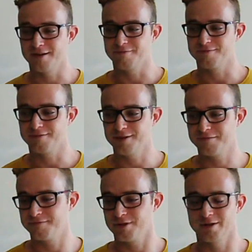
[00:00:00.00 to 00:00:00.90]
If
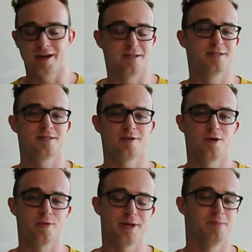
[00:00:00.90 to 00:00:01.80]
you're not
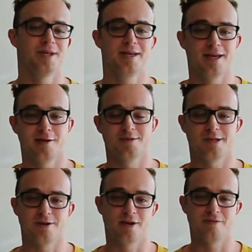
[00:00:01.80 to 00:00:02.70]
already playing games
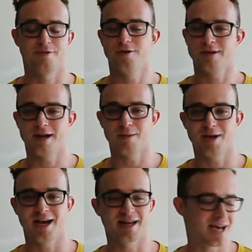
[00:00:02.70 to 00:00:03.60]
on your iPhone and
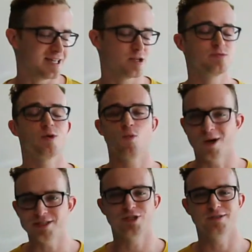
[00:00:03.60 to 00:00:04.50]
iPad, I don't know
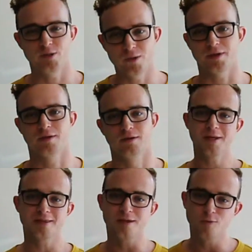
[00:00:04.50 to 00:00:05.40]
what you're doing.
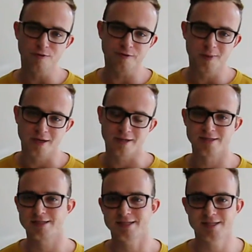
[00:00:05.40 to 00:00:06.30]
But The Wolf Among Us
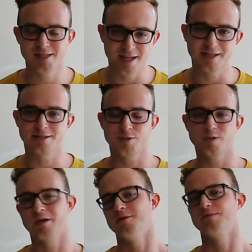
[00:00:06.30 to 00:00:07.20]
is slated to
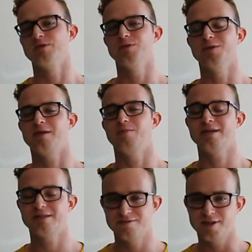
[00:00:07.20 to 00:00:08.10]
come to the
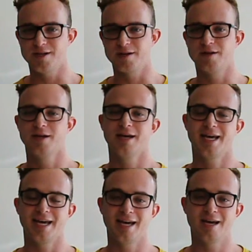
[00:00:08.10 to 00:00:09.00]
PS Vita
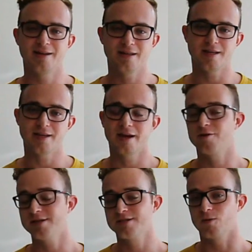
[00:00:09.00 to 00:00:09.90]
and the
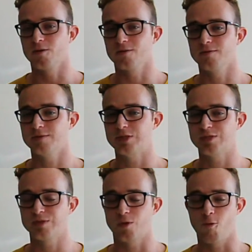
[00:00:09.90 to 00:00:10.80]
iOS store, which
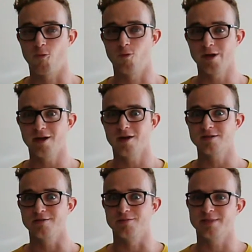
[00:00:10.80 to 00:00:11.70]
is really
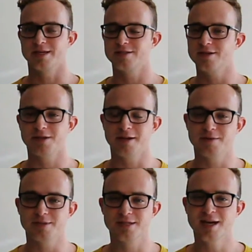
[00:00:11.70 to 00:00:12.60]
awesome. Telltale
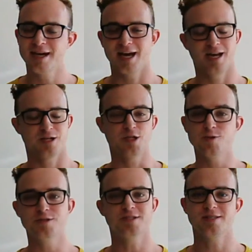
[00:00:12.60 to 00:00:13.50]
Games had a
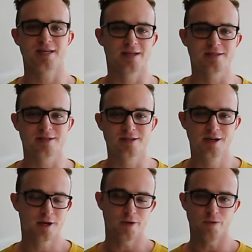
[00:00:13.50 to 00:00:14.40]
huge success
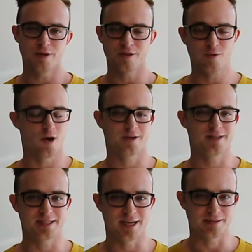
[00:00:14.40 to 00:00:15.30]
with The
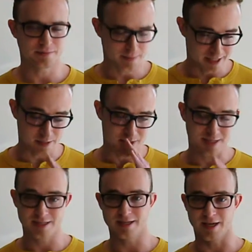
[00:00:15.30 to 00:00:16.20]
Walking Dead as a
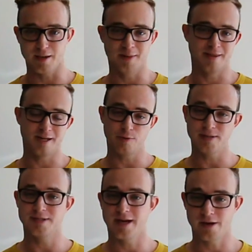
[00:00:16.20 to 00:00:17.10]
PC game, and then it
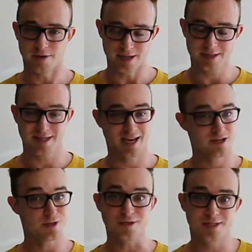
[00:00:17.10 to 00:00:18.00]
went to iOS and it
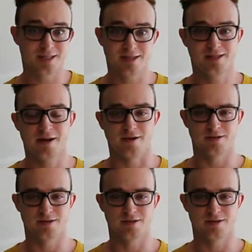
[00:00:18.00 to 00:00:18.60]
had huge success there.